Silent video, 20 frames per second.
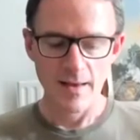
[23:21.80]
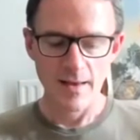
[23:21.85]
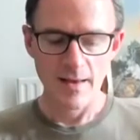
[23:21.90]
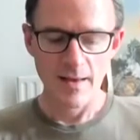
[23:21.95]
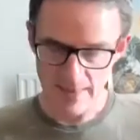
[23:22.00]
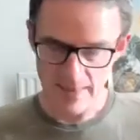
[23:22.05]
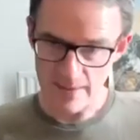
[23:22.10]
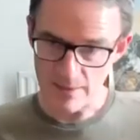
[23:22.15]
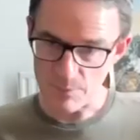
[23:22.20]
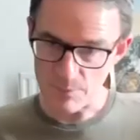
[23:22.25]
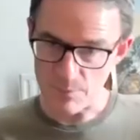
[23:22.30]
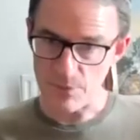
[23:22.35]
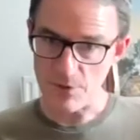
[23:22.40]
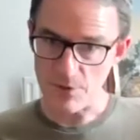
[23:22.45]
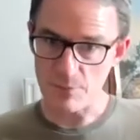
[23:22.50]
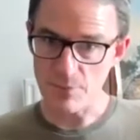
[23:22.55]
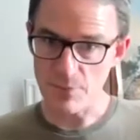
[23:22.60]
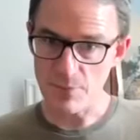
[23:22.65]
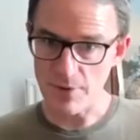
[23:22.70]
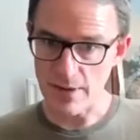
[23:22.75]

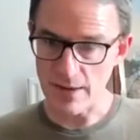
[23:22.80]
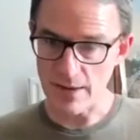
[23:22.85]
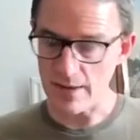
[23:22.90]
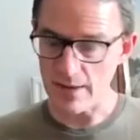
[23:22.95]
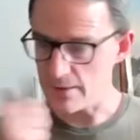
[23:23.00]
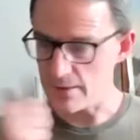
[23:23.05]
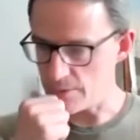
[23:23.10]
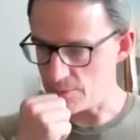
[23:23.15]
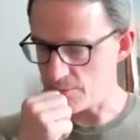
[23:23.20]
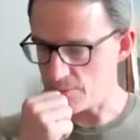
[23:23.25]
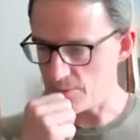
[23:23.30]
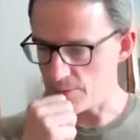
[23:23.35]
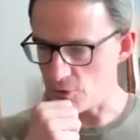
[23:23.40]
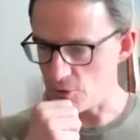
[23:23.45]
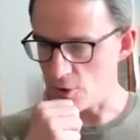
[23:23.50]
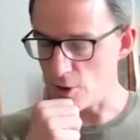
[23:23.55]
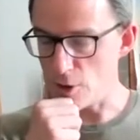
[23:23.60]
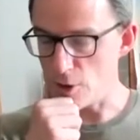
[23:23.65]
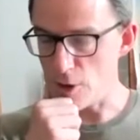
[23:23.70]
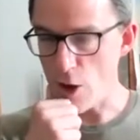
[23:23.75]
the
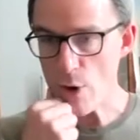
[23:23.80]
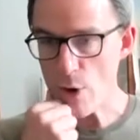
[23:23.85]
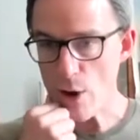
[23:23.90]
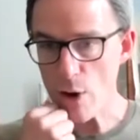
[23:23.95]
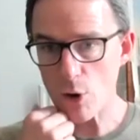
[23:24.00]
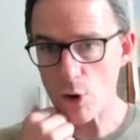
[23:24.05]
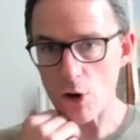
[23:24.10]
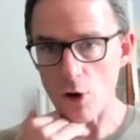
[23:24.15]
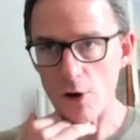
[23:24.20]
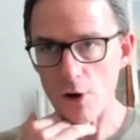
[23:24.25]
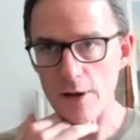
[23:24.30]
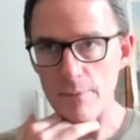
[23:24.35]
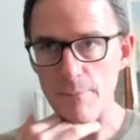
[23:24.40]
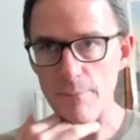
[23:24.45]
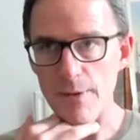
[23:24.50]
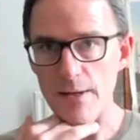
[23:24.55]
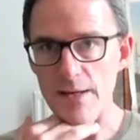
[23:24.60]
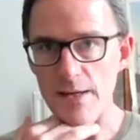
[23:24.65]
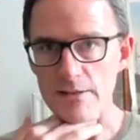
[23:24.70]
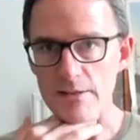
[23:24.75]
low alcoholic
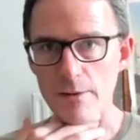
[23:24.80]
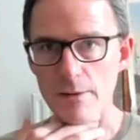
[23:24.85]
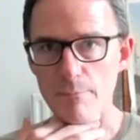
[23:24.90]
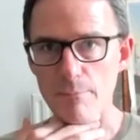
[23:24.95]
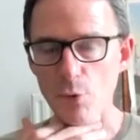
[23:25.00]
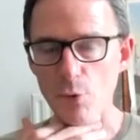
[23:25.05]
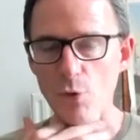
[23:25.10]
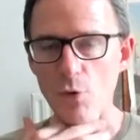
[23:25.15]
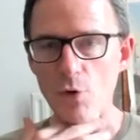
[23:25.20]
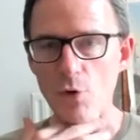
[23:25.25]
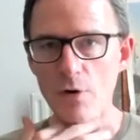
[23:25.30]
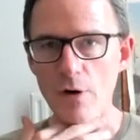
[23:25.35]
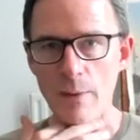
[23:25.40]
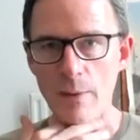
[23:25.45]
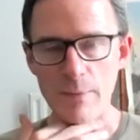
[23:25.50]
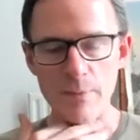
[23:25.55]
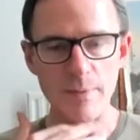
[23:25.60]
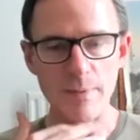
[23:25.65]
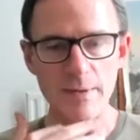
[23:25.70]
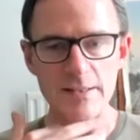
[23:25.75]
beers I bought,
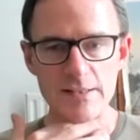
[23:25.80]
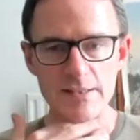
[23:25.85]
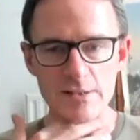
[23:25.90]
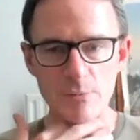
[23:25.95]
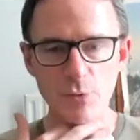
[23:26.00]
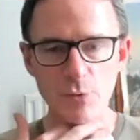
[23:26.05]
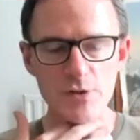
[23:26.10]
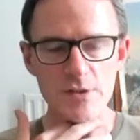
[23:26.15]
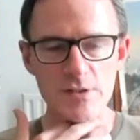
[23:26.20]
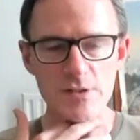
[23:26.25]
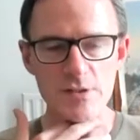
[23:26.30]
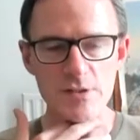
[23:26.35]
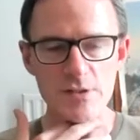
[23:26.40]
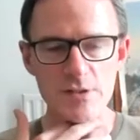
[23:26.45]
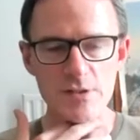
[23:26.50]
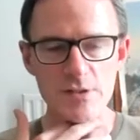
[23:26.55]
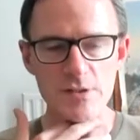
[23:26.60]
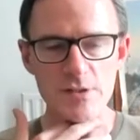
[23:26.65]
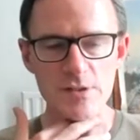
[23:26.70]
I'm a bit disappointed with.